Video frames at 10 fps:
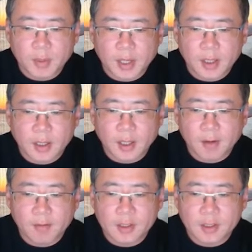by a
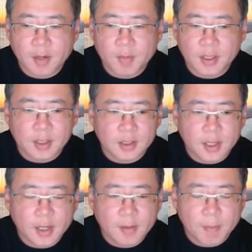clever schema
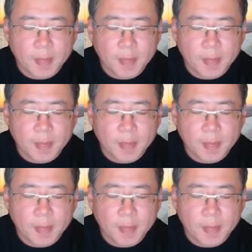design.